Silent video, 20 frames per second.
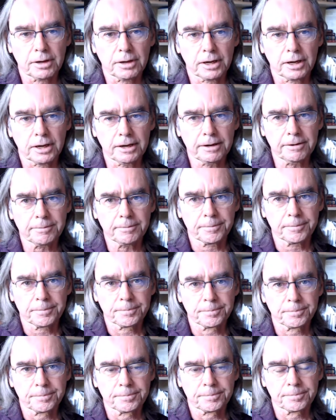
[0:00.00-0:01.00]
Okay?
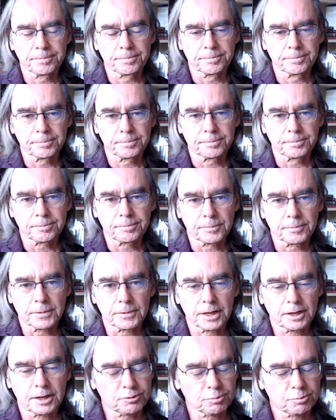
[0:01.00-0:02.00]

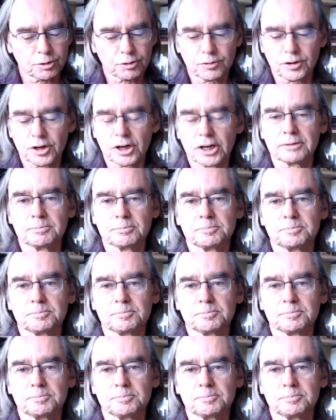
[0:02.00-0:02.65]
Let's move on.